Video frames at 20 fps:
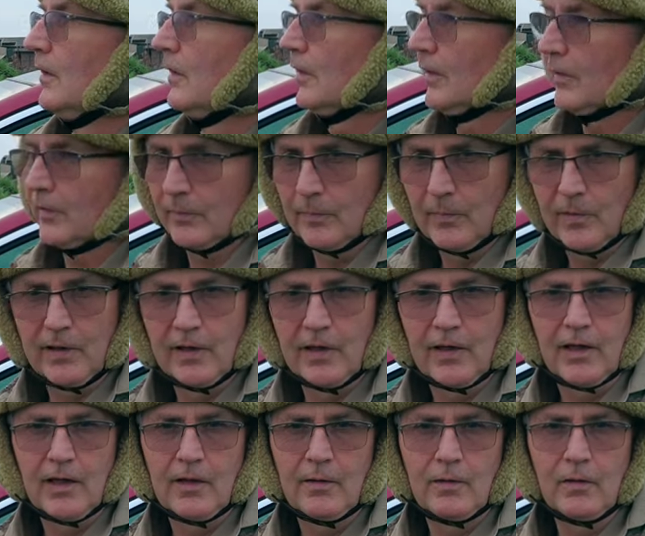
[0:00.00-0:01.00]
Doesn't matter
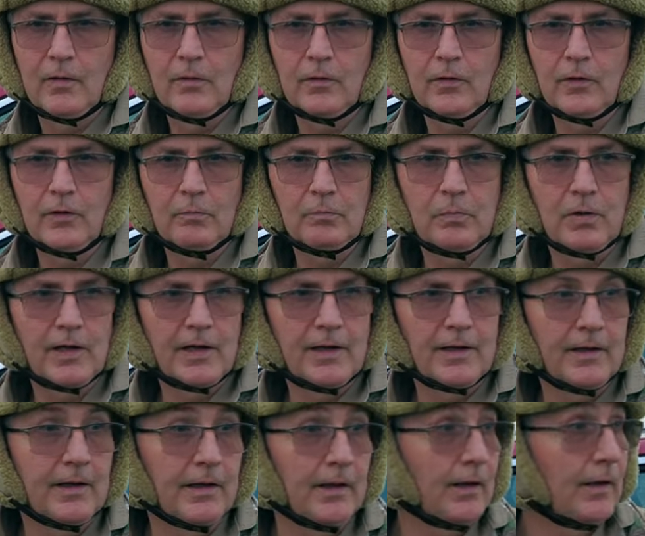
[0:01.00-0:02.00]
how long you've
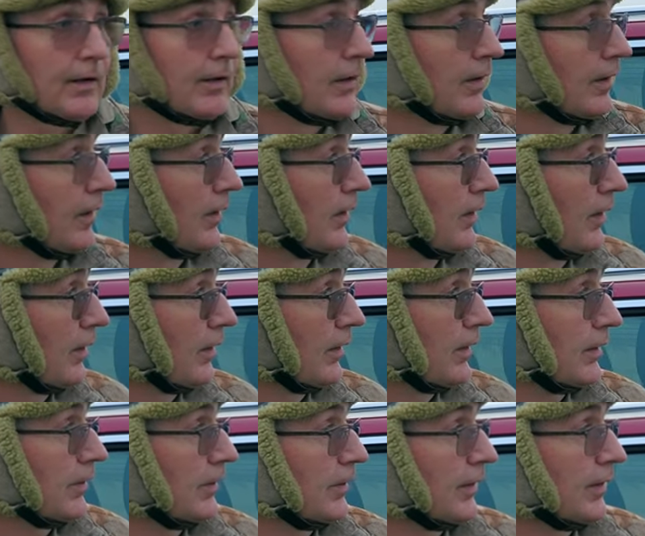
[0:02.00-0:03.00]
planned it,
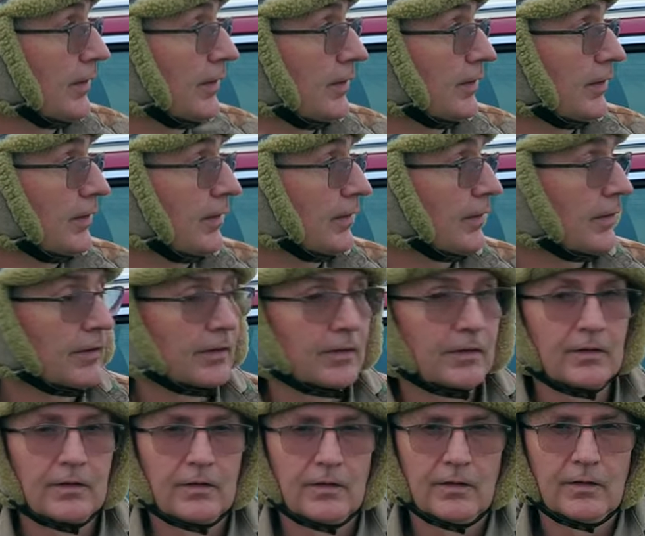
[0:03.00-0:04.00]
this, that and the other.
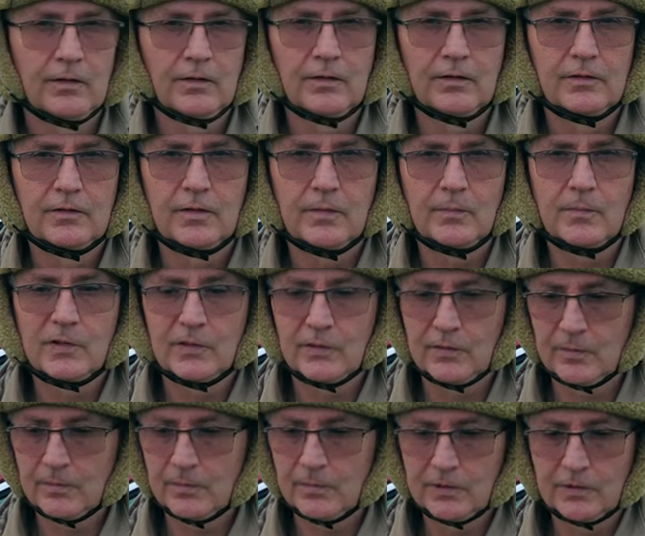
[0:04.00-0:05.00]

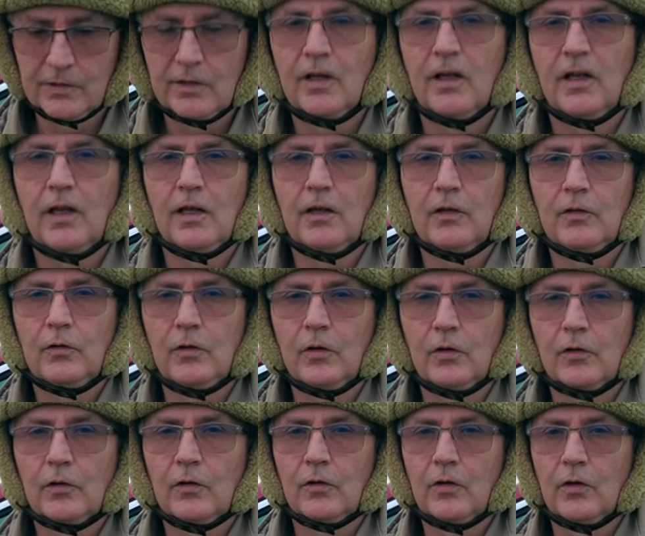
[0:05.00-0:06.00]
Sometimes it is
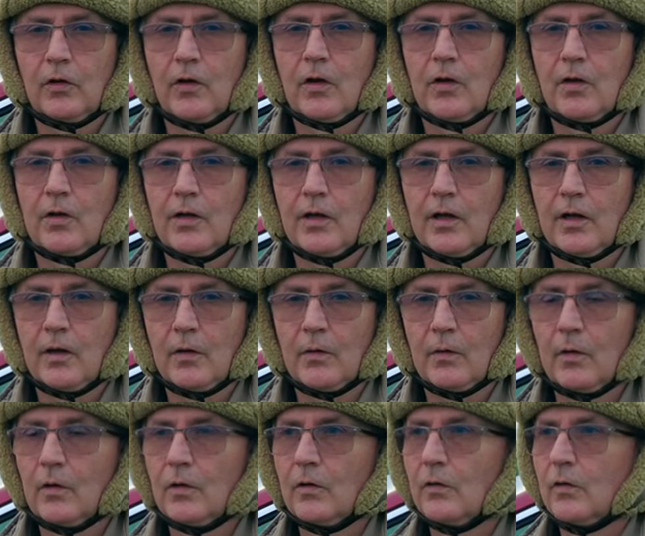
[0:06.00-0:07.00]
just down
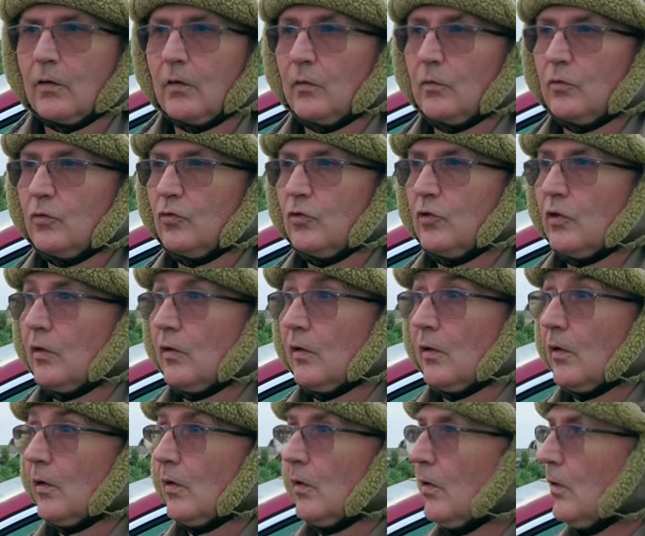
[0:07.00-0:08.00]
to sheer
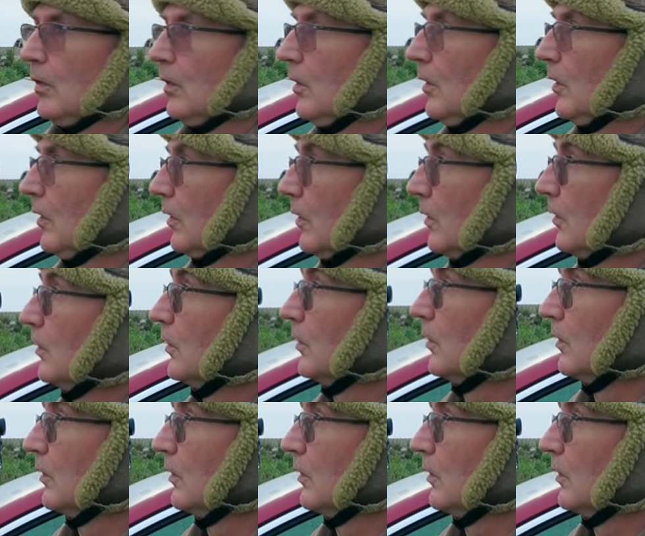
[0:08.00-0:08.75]
luck.